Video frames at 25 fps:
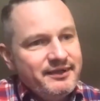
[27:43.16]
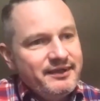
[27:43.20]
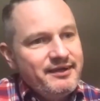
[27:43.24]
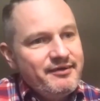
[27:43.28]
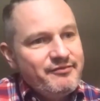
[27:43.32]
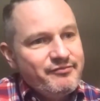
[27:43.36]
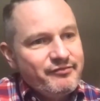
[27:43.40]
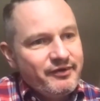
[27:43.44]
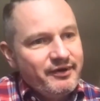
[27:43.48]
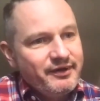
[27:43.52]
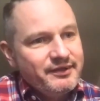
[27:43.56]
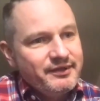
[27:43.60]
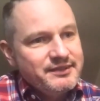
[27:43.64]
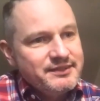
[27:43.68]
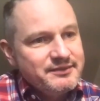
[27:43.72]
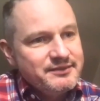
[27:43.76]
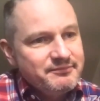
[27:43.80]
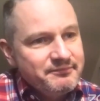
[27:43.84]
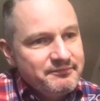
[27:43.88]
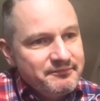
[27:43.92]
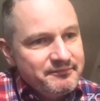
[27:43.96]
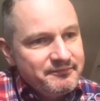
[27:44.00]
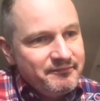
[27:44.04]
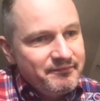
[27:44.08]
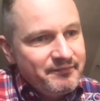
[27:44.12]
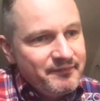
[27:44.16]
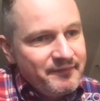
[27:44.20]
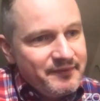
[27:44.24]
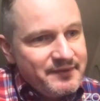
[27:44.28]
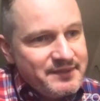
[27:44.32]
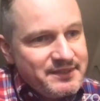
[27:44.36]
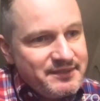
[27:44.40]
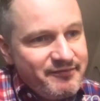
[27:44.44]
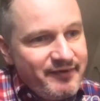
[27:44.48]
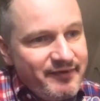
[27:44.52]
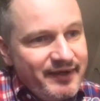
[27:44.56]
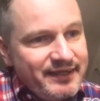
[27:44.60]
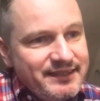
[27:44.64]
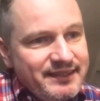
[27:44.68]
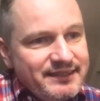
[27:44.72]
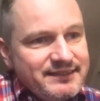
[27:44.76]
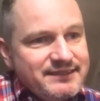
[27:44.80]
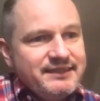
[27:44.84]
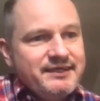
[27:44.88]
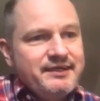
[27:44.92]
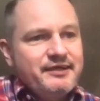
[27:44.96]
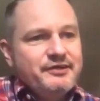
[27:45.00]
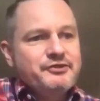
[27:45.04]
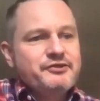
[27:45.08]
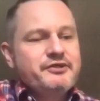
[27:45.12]
I love France. It's a
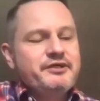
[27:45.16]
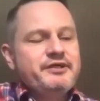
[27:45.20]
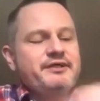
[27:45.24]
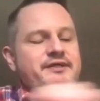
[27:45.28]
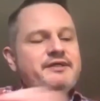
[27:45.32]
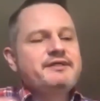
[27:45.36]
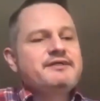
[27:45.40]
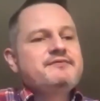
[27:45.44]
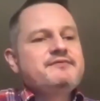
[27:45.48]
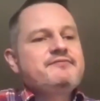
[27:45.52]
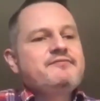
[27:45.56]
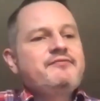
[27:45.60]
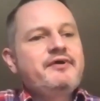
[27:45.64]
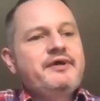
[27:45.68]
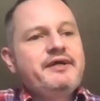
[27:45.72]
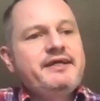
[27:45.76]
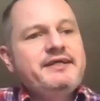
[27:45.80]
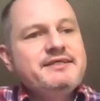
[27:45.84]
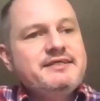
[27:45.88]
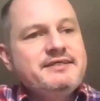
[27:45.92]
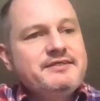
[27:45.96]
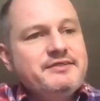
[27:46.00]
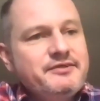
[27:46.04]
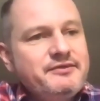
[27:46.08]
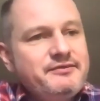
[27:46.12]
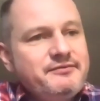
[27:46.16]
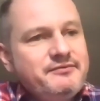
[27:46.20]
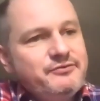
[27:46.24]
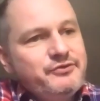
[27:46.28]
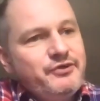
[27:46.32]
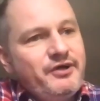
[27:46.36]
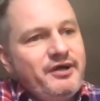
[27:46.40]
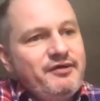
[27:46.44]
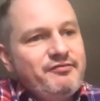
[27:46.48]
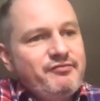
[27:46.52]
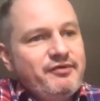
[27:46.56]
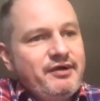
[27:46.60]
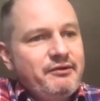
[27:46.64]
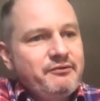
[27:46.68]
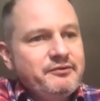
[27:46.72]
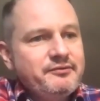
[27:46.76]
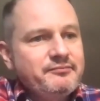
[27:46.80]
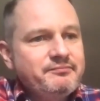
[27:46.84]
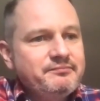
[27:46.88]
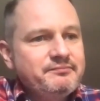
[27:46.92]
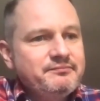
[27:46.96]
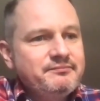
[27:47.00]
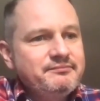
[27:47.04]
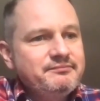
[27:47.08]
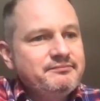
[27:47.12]
fantastic country, and it's very easy to drive around.
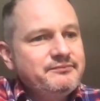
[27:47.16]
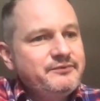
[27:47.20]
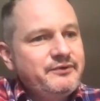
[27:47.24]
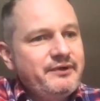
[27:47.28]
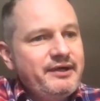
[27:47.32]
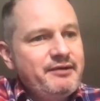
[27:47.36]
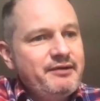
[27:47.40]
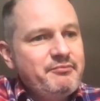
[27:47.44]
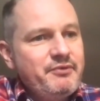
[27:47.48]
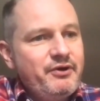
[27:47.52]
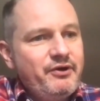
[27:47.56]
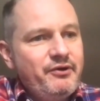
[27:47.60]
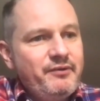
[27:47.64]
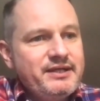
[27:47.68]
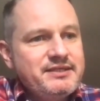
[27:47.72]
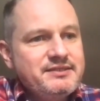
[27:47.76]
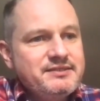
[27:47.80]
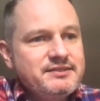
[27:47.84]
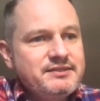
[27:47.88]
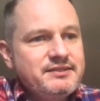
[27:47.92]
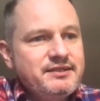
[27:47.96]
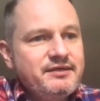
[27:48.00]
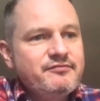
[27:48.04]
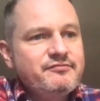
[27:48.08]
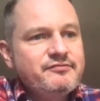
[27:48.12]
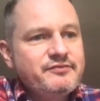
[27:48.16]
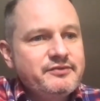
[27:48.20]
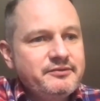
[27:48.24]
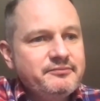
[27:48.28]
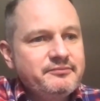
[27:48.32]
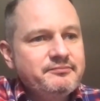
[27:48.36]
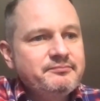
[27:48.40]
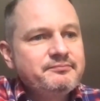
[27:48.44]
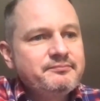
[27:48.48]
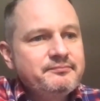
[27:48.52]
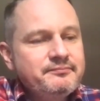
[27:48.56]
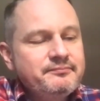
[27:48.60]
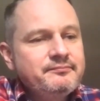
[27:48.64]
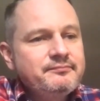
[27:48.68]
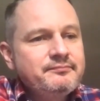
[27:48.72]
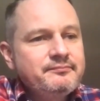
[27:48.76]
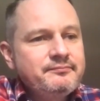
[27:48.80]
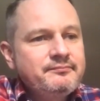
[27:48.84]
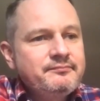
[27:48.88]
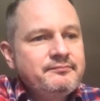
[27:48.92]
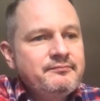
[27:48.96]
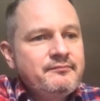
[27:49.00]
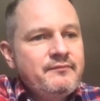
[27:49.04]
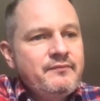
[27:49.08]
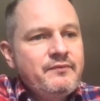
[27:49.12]
Great motorways and stuff. So.
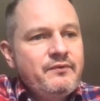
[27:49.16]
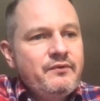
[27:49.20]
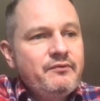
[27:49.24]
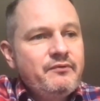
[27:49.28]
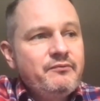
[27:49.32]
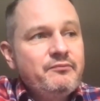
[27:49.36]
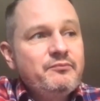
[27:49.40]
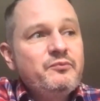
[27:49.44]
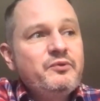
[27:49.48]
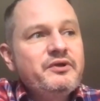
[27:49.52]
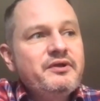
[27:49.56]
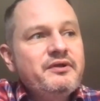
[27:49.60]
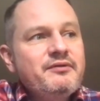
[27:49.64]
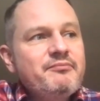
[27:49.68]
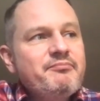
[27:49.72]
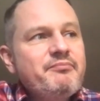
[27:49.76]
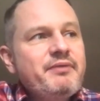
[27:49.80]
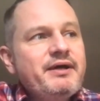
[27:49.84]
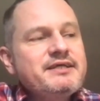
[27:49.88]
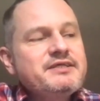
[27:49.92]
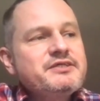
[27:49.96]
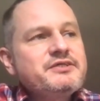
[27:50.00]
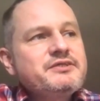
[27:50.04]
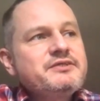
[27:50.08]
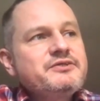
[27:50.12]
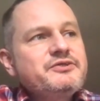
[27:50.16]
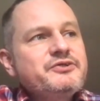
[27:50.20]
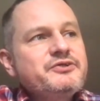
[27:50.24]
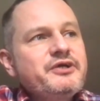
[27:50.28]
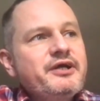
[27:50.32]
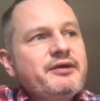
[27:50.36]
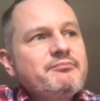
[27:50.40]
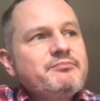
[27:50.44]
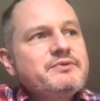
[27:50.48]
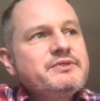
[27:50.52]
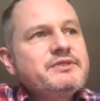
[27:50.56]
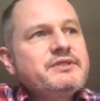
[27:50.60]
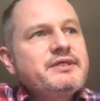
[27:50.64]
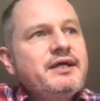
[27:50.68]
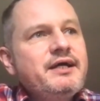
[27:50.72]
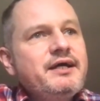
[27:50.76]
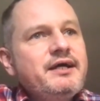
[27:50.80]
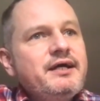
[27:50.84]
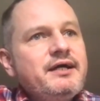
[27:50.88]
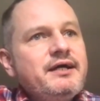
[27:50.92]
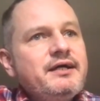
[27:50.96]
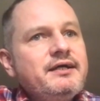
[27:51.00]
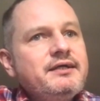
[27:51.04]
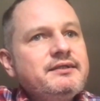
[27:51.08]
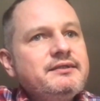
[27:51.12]
And one of the best trips
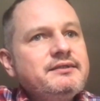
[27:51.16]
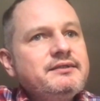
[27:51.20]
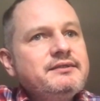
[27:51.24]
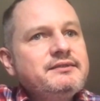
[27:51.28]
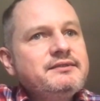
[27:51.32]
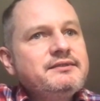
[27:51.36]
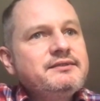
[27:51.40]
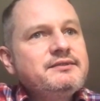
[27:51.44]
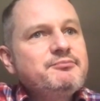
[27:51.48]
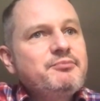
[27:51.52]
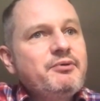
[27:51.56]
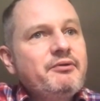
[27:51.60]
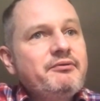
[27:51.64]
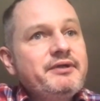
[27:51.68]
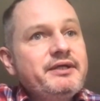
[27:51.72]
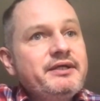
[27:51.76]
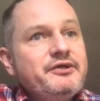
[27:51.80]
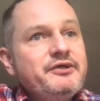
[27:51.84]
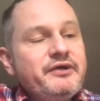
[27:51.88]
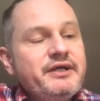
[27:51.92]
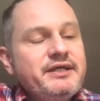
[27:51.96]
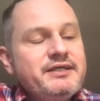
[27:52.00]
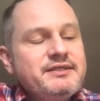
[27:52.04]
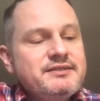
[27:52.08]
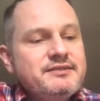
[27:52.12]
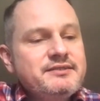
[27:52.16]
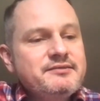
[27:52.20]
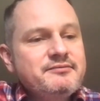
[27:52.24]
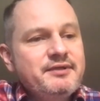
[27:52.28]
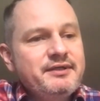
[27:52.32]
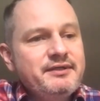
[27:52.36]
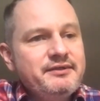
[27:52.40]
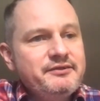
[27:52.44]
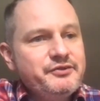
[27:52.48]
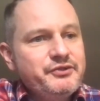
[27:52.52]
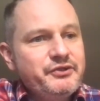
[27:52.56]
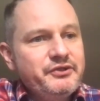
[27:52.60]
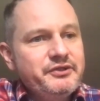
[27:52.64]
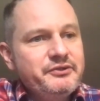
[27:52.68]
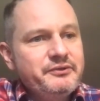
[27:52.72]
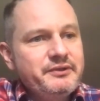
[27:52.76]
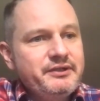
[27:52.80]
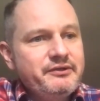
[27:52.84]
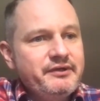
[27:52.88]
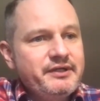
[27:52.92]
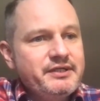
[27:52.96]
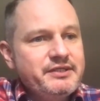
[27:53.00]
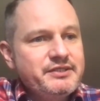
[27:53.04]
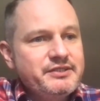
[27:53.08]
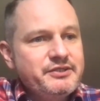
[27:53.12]
is probably Greece. I enjoy doing
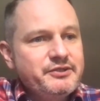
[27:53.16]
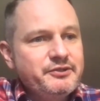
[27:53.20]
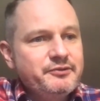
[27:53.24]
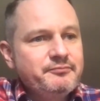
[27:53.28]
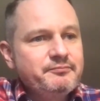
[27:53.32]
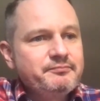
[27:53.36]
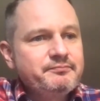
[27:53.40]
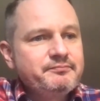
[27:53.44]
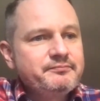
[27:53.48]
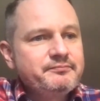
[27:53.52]
Greece too.